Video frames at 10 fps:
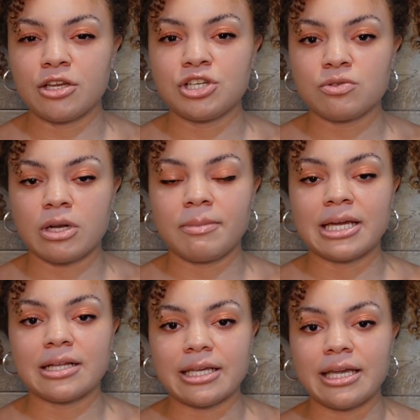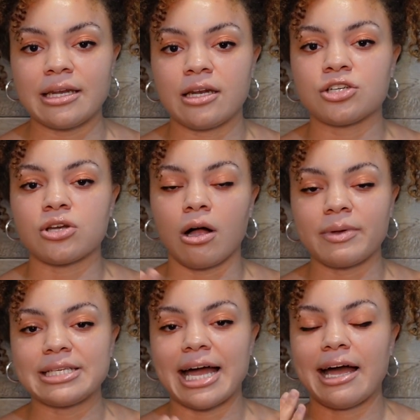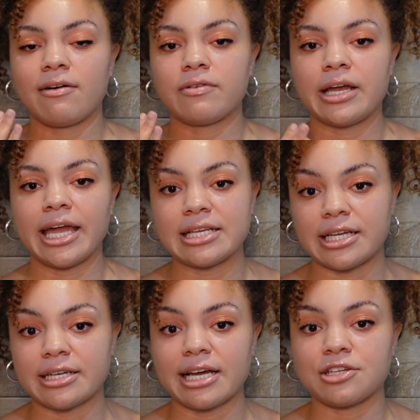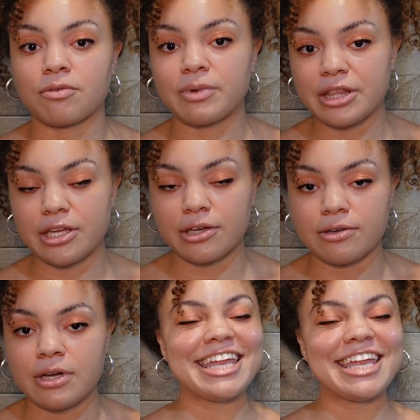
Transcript: you just want to be clean and just always have hand sanitizer with you.